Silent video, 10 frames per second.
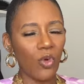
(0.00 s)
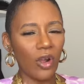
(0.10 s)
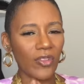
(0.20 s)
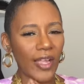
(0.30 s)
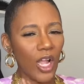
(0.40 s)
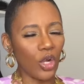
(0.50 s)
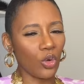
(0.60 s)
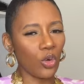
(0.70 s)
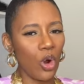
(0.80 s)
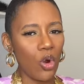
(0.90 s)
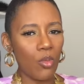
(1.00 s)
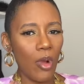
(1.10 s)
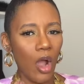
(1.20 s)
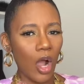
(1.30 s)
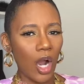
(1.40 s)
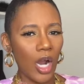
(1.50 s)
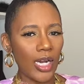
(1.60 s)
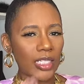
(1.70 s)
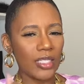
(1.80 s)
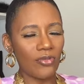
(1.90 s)
more of like a chrome
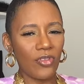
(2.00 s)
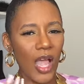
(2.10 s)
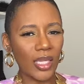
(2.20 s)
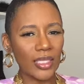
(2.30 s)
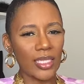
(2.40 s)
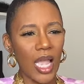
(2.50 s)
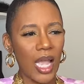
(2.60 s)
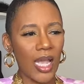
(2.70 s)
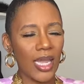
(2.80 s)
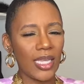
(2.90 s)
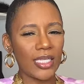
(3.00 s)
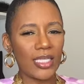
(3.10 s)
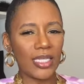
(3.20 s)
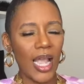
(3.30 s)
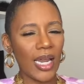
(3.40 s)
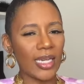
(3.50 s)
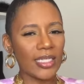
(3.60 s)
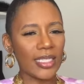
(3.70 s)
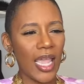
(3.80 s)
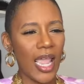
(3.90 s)
hearts, Valentine's kind of
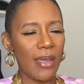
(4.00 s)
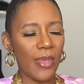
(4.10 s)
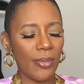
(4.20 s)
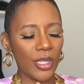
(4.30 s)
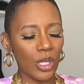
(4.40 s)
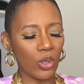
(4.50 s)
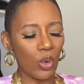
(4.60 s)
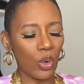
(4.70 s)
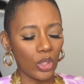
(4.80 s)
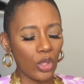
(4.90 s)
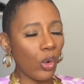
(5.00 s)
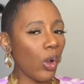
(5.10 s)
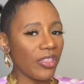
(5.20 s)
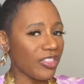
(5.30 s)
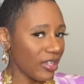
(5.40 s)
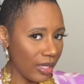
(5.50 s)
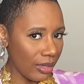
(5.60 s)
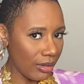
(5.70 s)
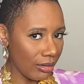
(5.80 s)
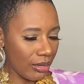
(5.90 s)
day, maybe a little
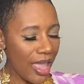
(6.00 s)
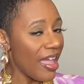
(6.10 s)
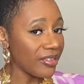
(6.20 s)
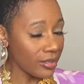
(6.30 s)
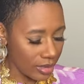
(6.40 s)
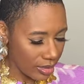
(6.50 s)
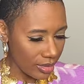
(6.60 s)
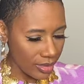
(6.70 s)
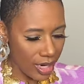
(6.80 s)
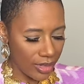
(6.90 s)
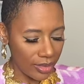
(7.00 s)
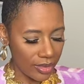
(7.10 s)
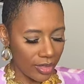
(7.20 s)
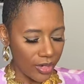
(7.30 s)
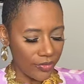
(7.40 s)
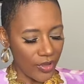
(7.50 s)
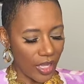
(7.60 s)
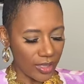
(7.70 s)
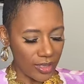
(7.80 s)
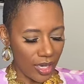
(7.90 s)
gothy-esque kind of
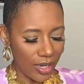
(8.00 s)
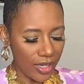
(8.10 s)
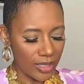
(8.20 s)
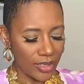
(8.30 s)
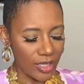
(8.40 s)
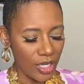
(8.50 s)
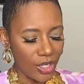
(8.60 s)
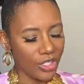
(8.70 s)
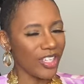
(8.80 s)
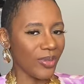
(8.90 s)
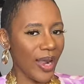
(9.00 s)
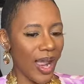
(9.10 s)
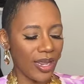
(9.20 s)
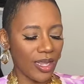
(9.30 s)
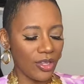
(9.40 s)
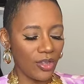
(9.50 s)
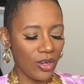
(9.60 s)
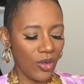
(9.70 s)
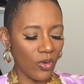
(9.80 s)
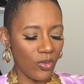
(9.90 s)
Valentine's. So that's where I got it. You
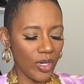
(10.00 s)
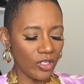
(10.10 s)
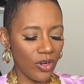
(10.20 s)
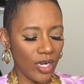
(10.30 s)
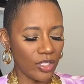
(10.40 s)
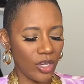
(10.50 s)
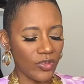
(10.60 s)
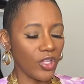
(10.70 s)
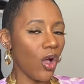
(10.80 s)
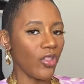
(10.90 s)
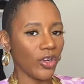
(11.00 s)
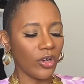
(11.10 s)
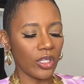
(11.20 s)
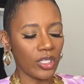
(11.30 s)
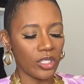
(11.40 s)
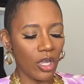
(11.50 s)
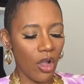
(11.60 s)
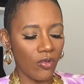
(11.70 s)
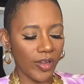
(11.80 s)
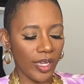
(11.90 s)
know, we're trying to service all the girlies
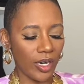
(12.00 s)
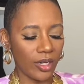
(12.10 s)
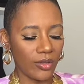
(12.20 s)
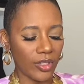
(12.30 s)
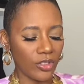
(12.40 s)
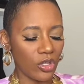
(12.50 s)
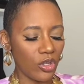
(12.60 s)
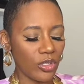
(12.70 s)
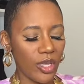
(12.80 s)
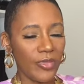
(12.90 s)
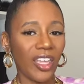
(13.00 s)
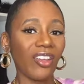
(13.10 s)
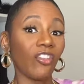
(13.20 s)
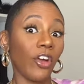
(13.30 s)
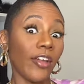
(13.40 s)
over here. There's a little something for